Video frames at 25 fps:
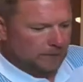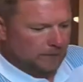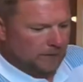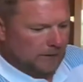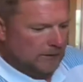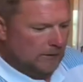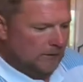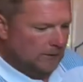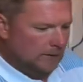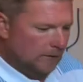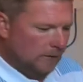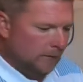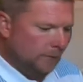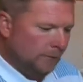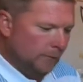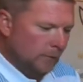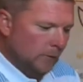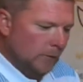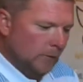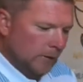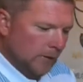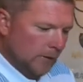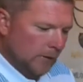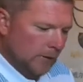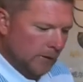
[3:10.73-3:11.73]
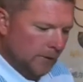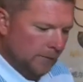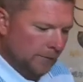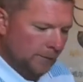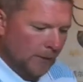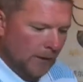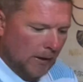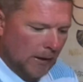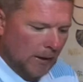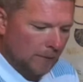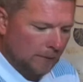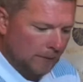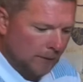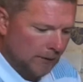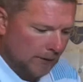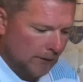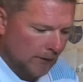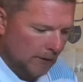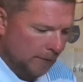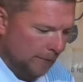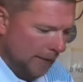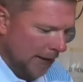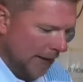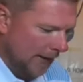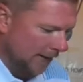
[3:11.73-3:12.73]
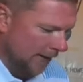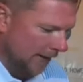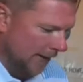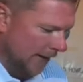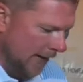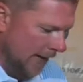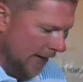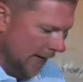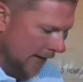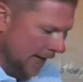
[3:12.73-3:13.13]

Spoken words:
the front compartment of the bag there,